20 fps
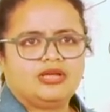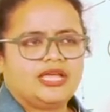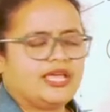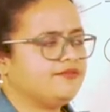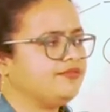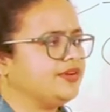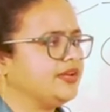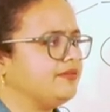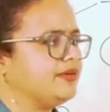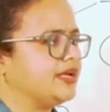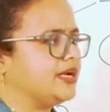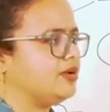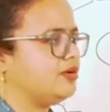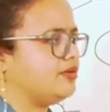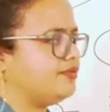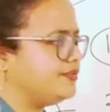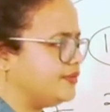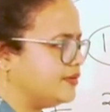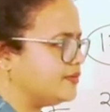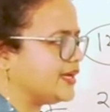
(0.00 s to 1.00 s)
Every one
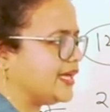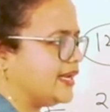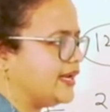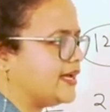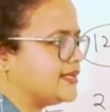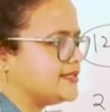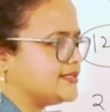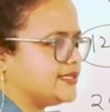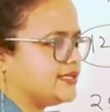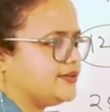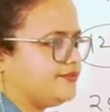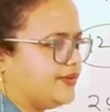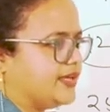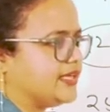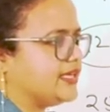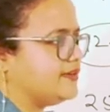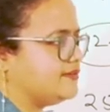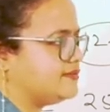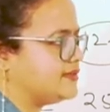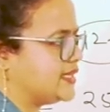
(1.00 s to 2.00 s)
of you can answer if I
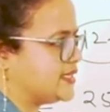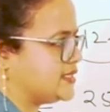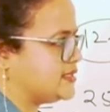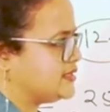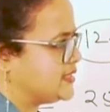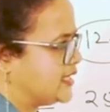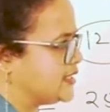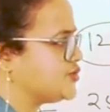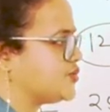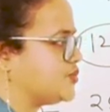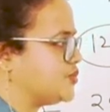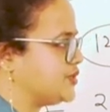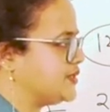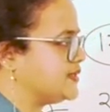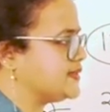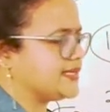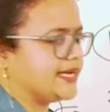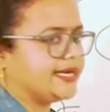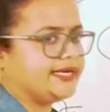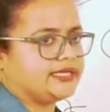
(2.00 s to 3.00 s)
give the such
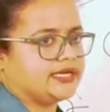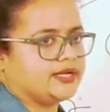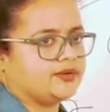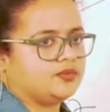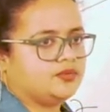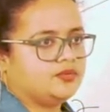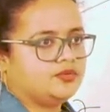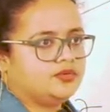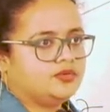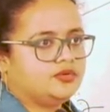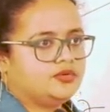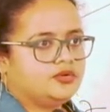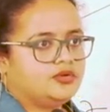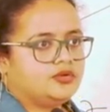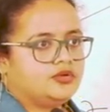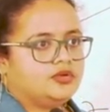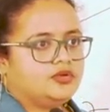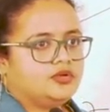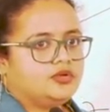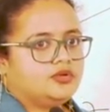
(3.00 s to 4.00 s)
questions right now.
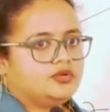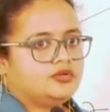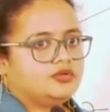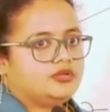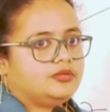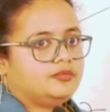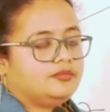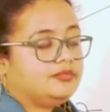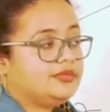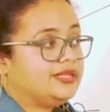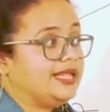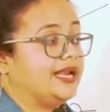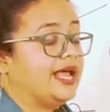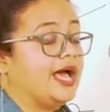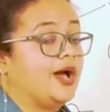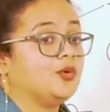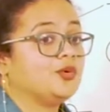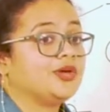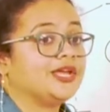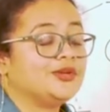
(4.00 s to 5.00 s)
Then
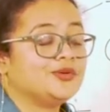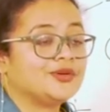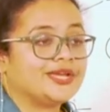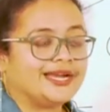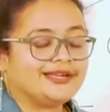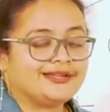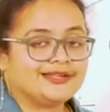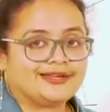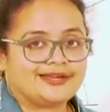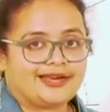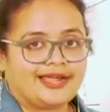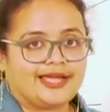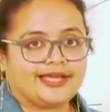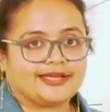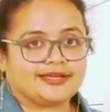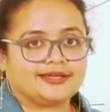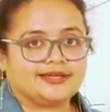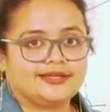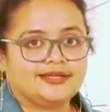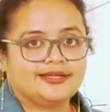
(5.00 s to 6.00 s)
how can you get a
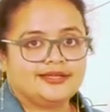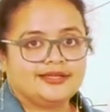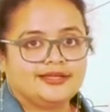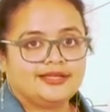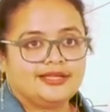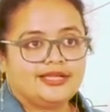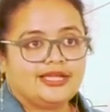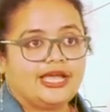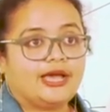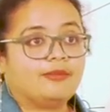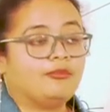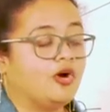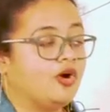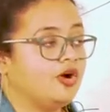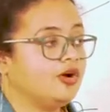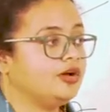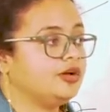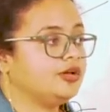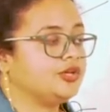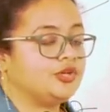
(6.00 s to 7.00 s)
rank?
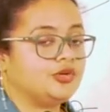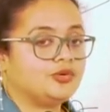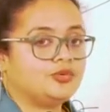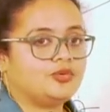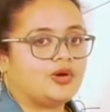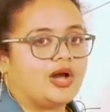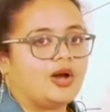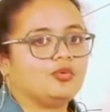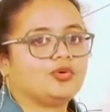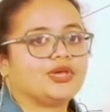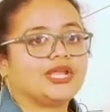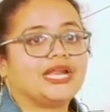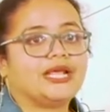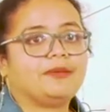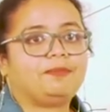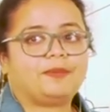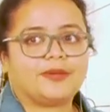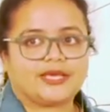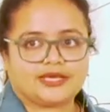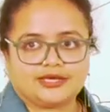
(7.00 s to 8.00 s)
Among you, how can
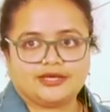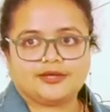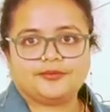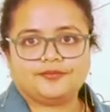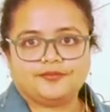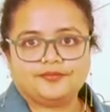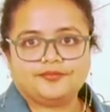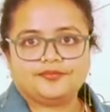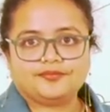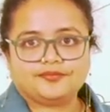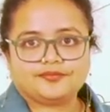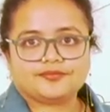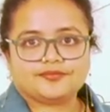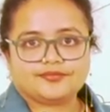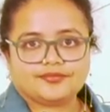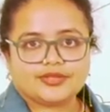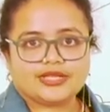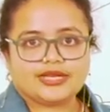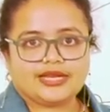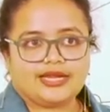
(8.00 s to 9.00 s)
I pick?
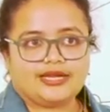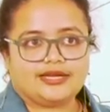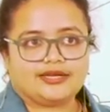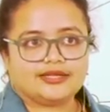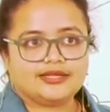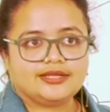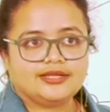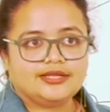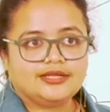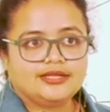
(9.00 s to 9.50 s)
Right?